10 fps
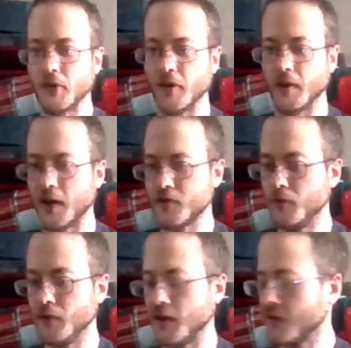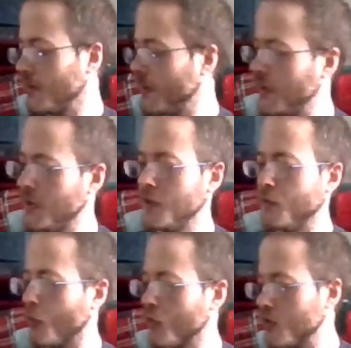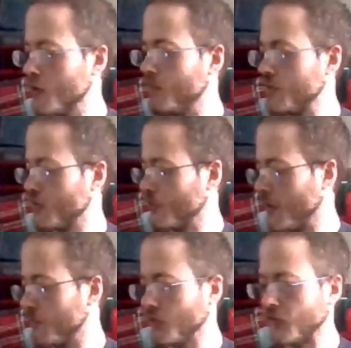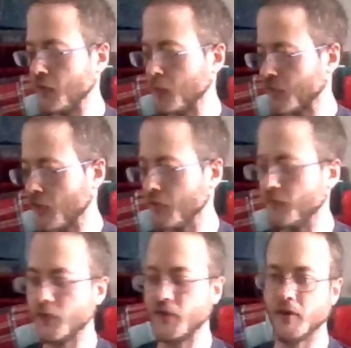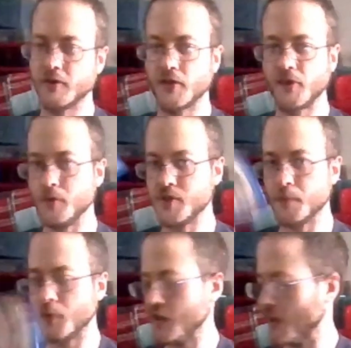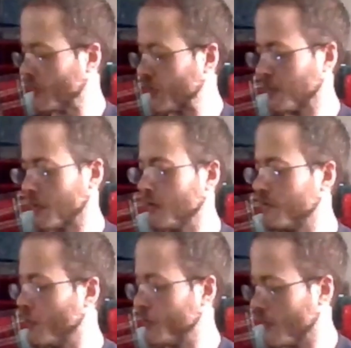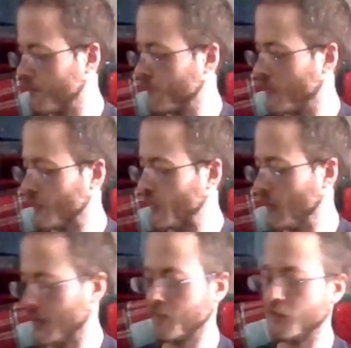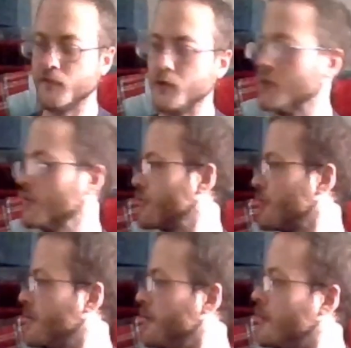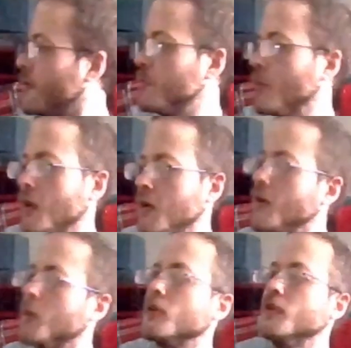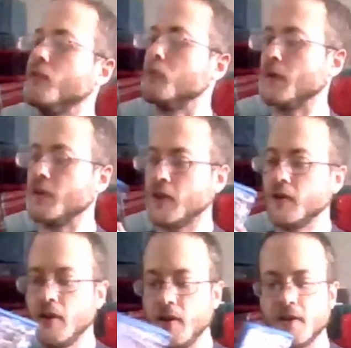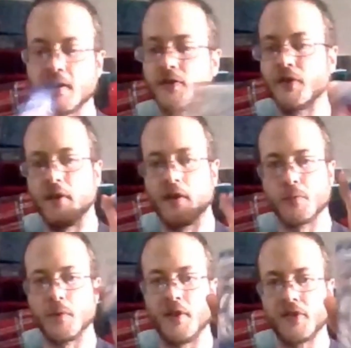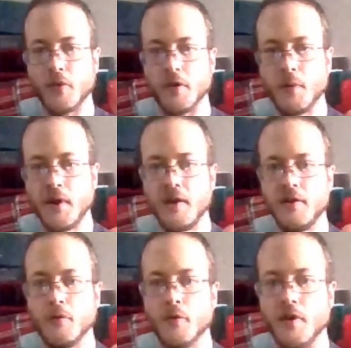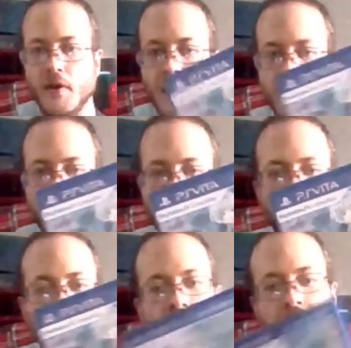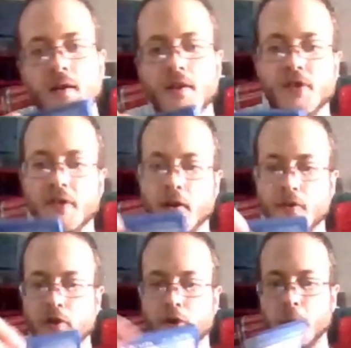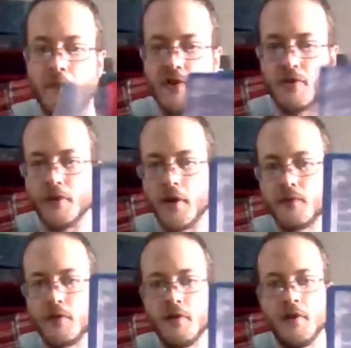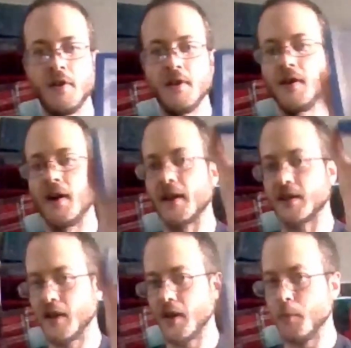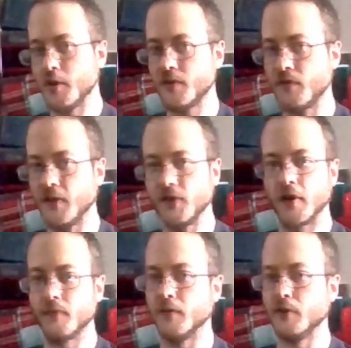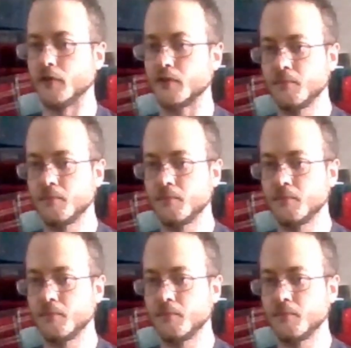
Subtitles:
on actual, like, horror visual novels. This one's going for sale. It's just too cheap right now, so I'm going to hold off on selling it for a few years. But I'll probably never play it again. Here's another one that's going away, Nor 9. It's another Atomi visual novel. I got a bunch of these off a little